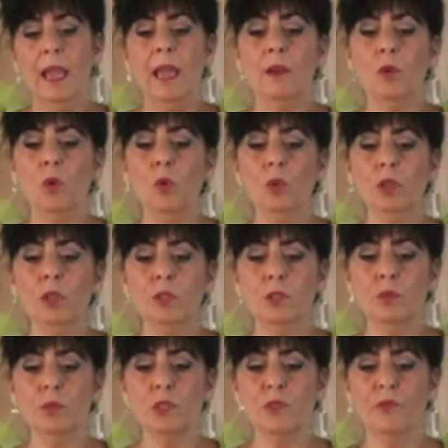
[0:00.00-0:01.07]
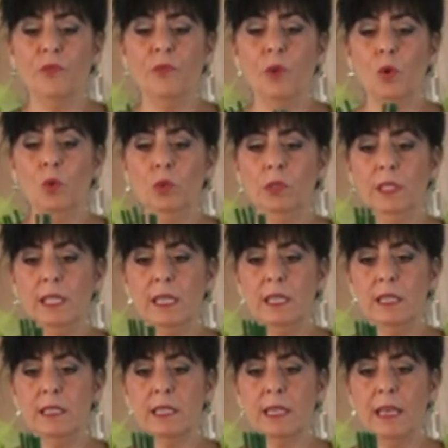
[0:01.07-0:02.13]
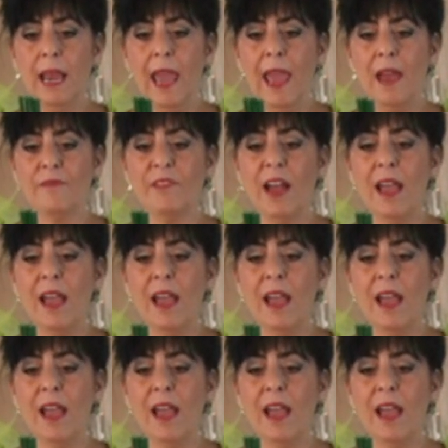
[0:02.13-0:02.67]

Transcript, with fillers: And all you do is fold these in half.